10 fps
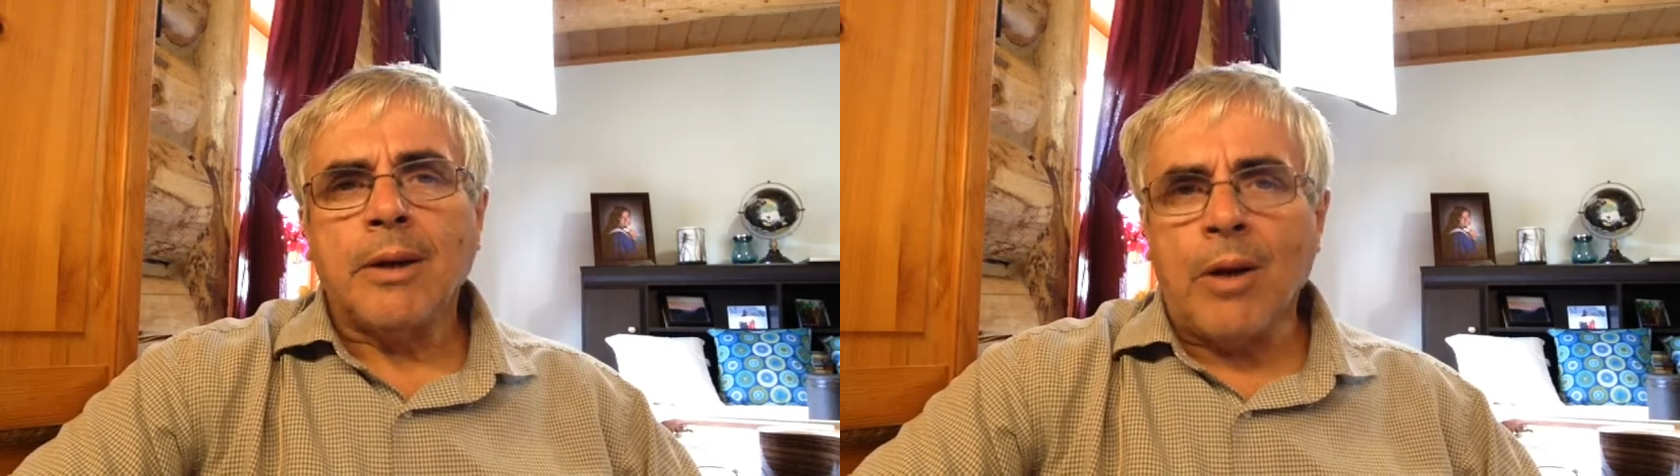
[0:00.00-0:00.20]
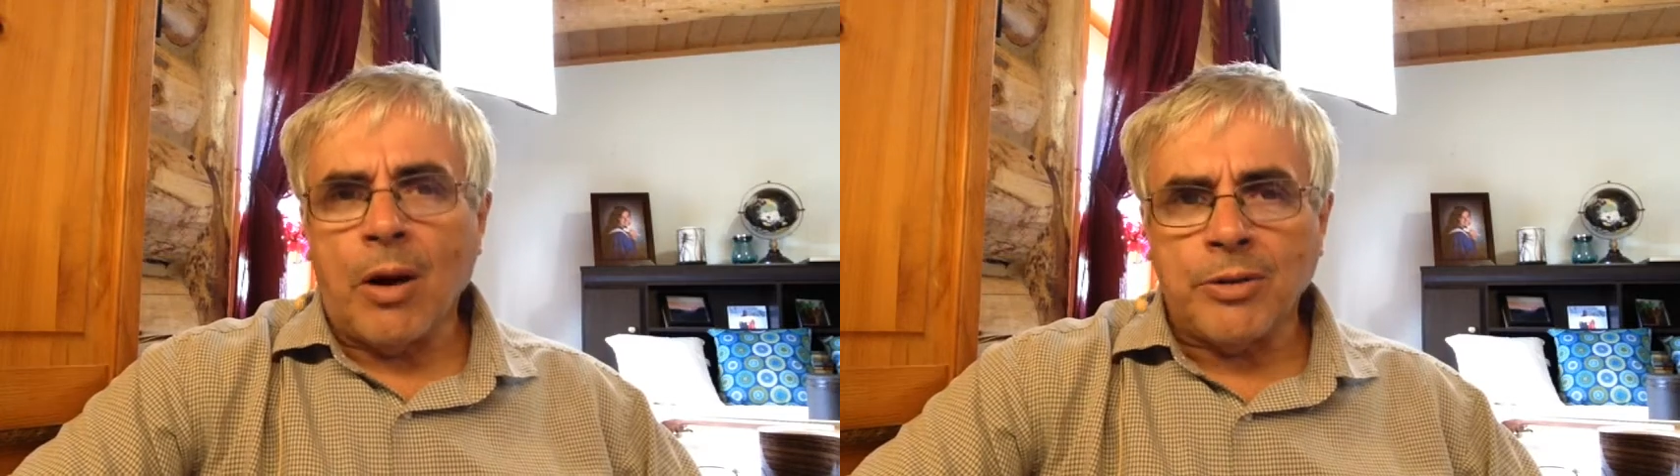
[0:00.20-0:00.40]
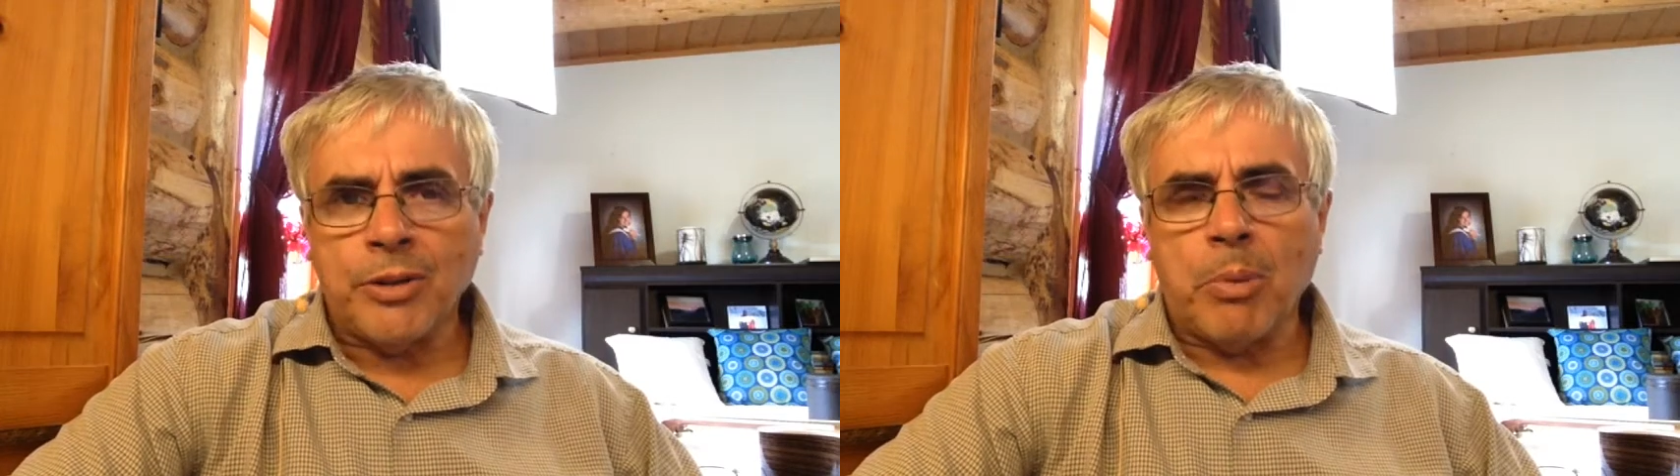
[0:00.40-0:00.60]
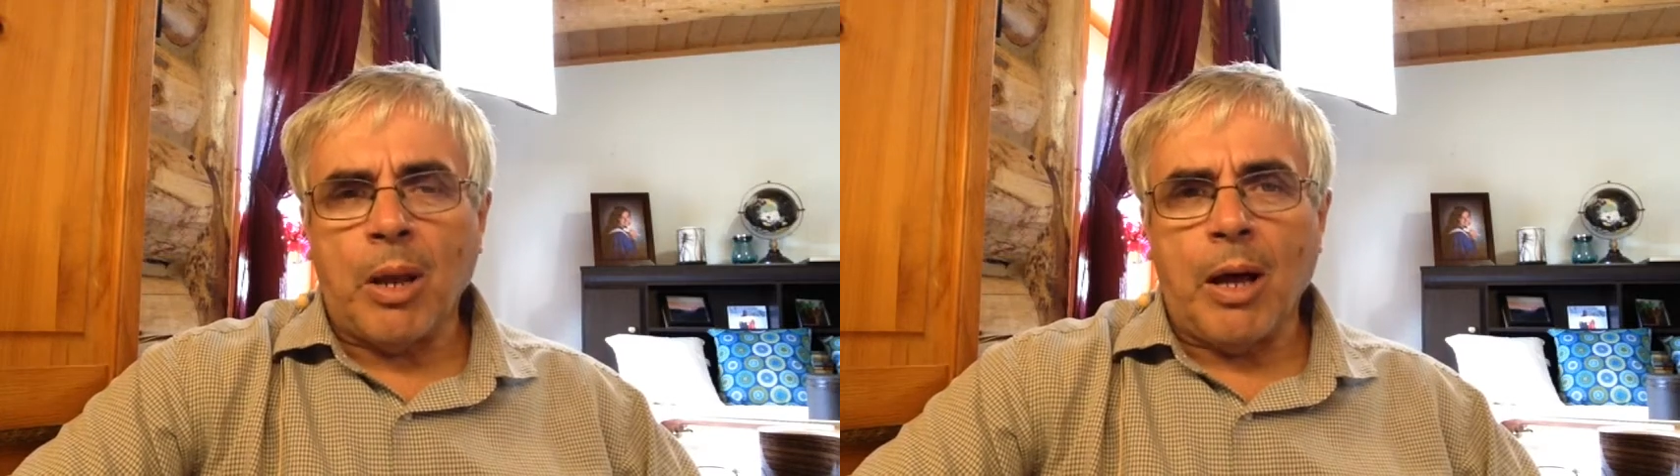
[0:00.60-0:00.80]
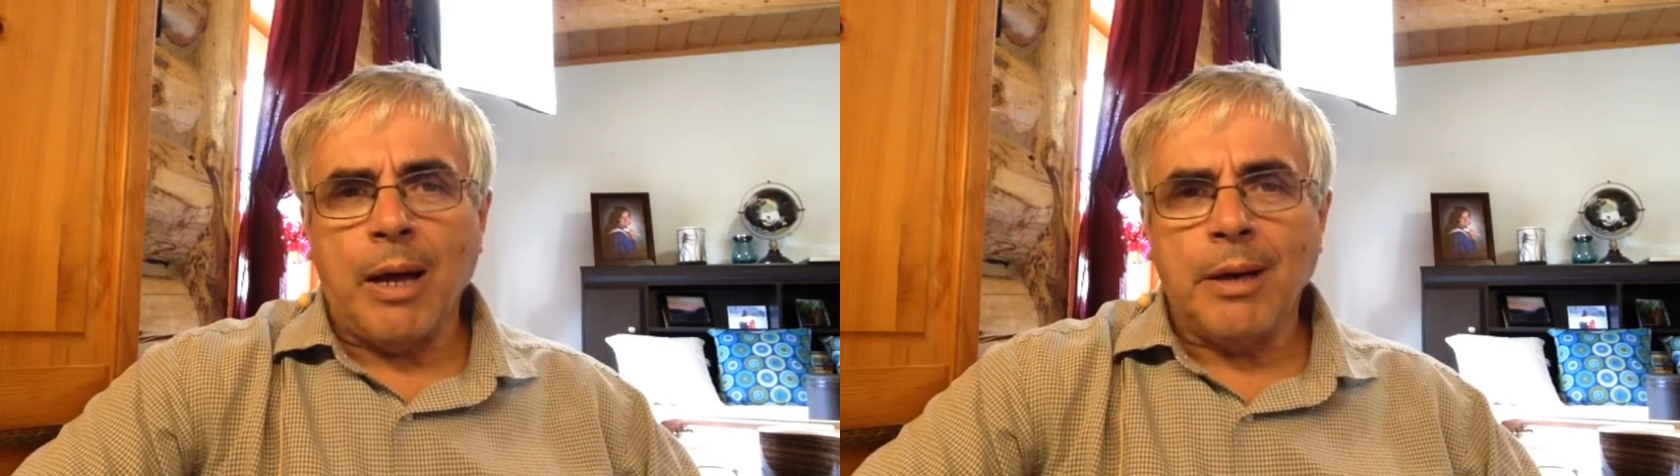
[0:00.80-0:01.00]
God's
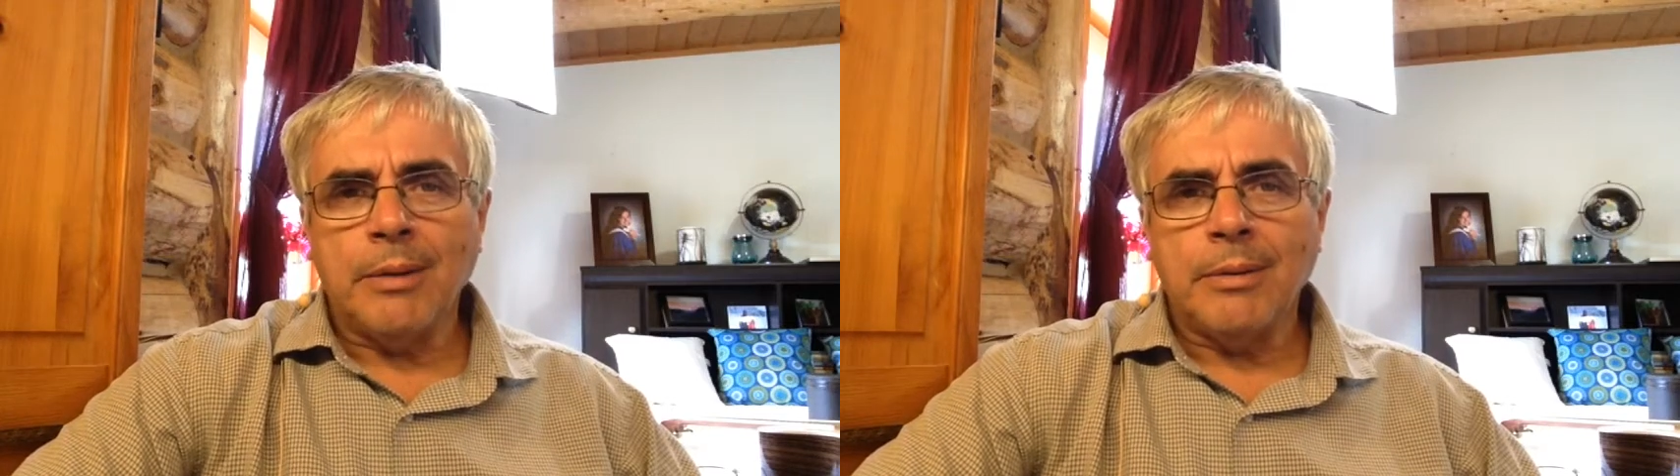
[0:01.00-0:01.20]
supply.